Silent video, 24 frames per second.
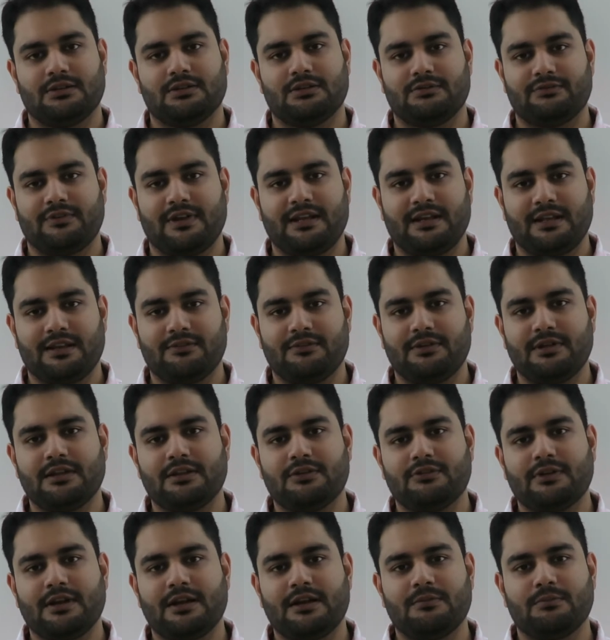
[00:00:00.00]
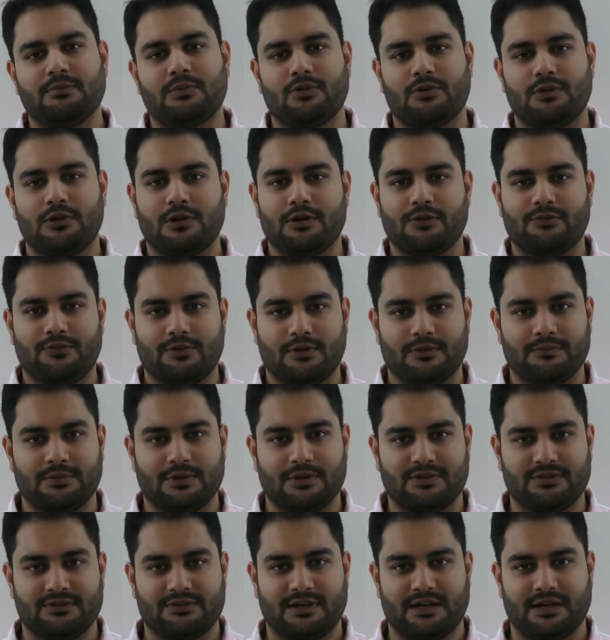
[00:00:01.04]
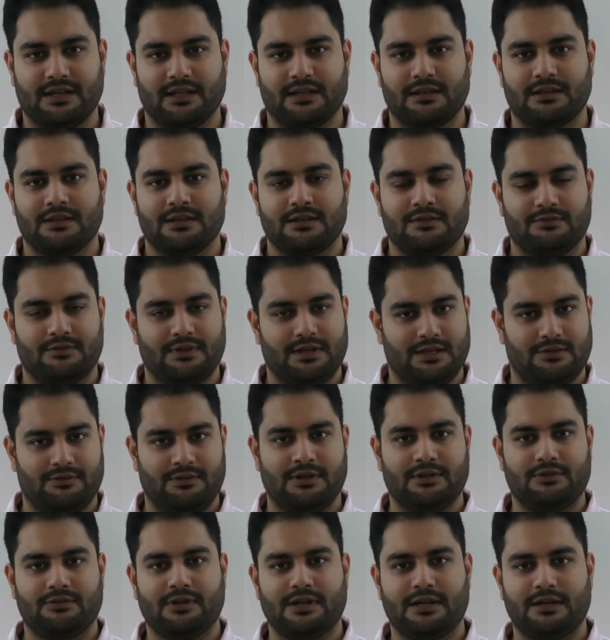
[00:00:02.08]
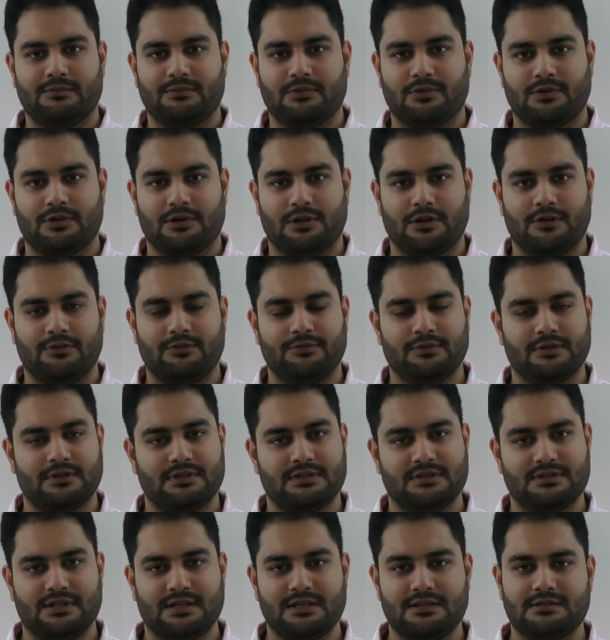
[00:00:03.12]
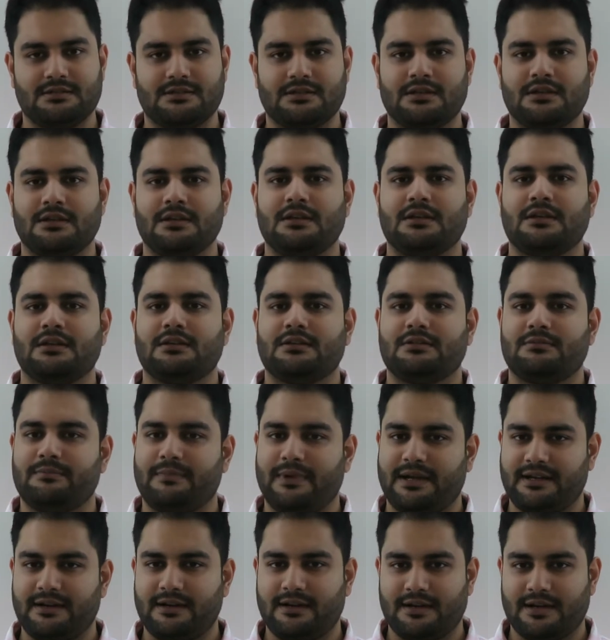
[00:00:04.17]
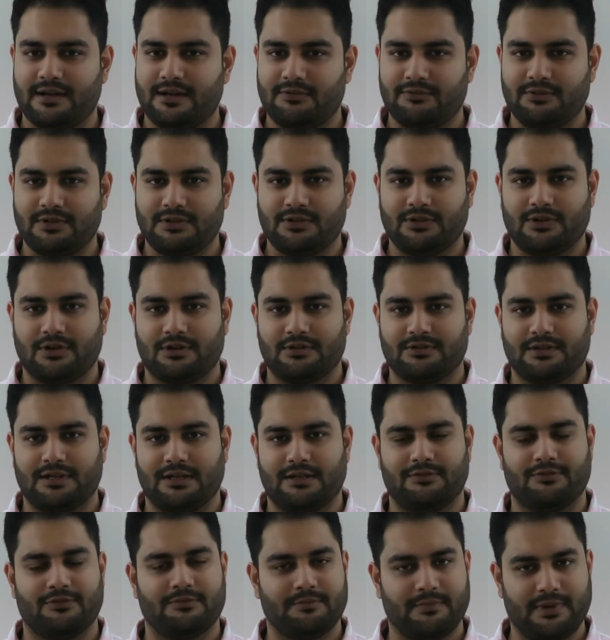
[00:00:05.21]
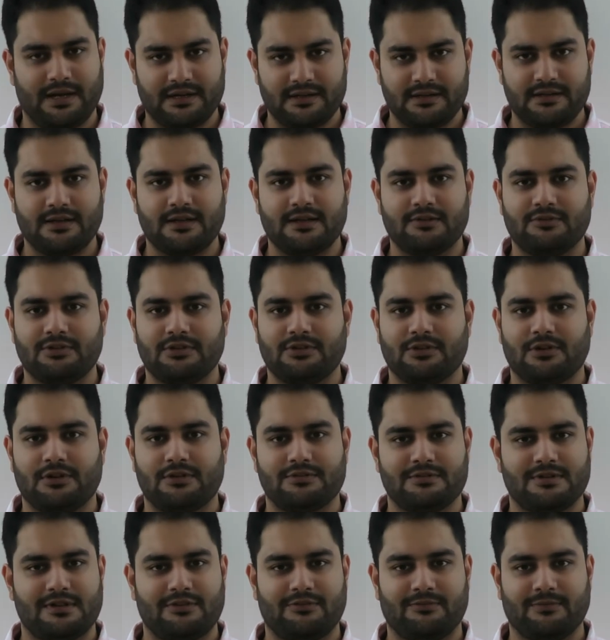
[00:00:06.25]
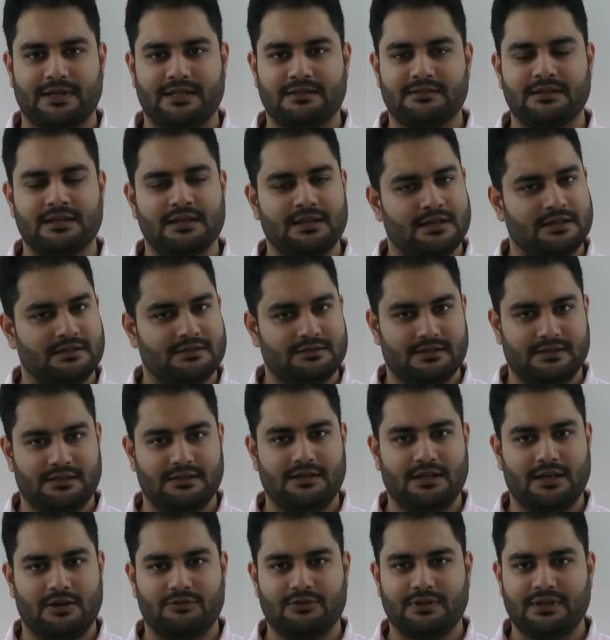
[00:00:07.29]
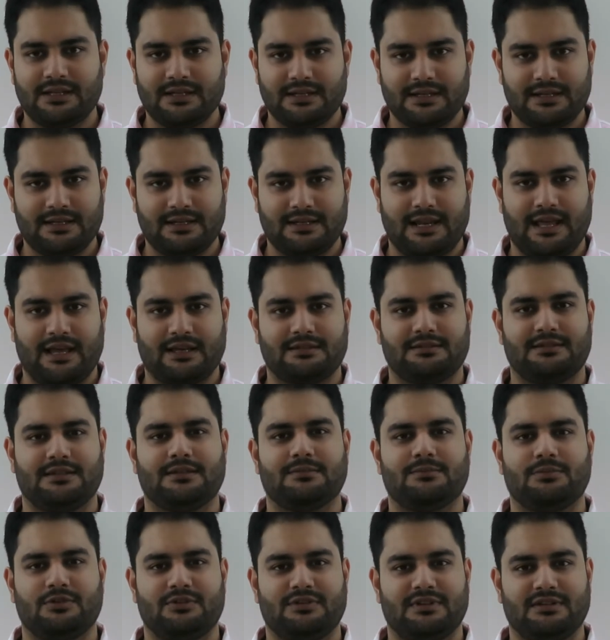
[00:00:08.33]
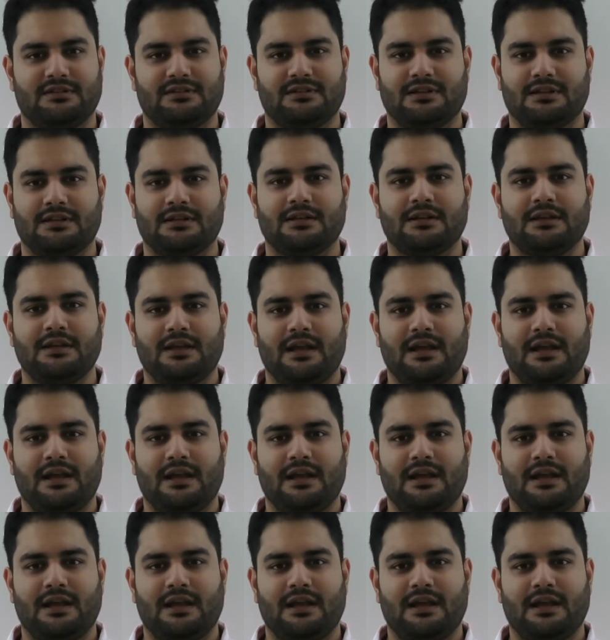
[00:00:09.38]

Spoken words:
whenever you get bored of from your study, whenever you get bored of, just meditate with yourself. Meditate with yourself means sit down in a relaxing position